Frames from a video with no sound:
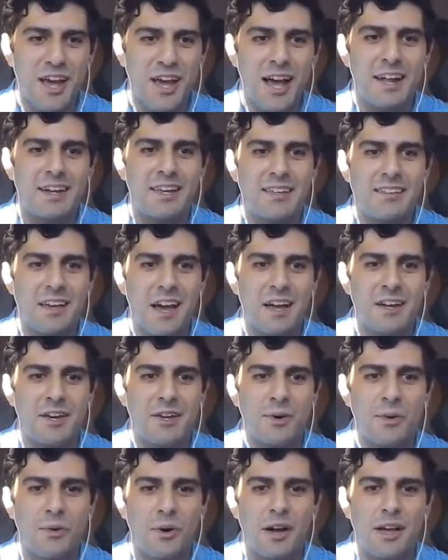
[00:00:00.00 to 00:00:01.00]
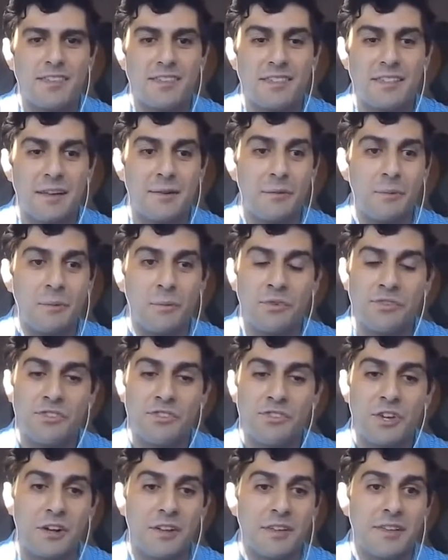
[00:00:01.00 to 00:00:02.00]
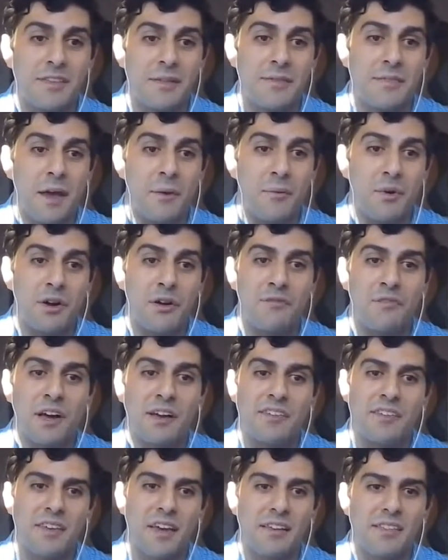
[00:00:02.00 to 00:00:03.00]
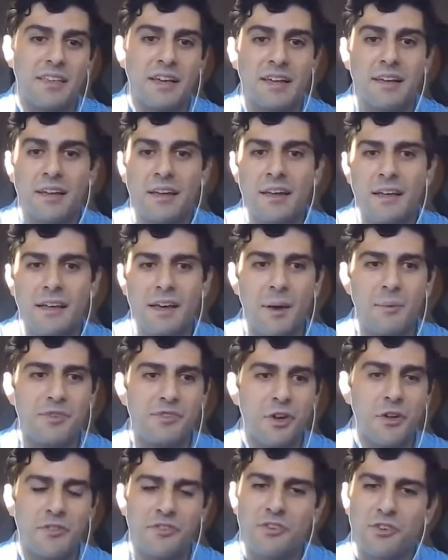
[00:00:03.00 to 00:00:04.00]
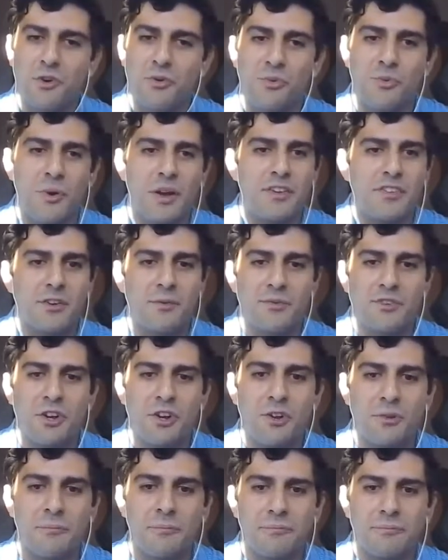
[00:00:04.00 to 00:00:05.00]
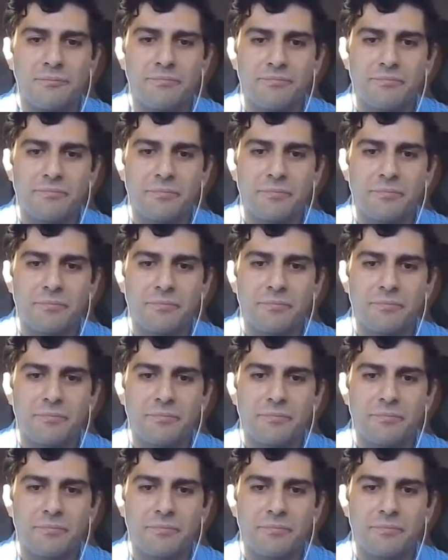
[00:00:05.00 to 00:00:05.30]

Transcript: were tiny, tiny coins, and then suddenly the network effects kicked in, and we saw this crazy return.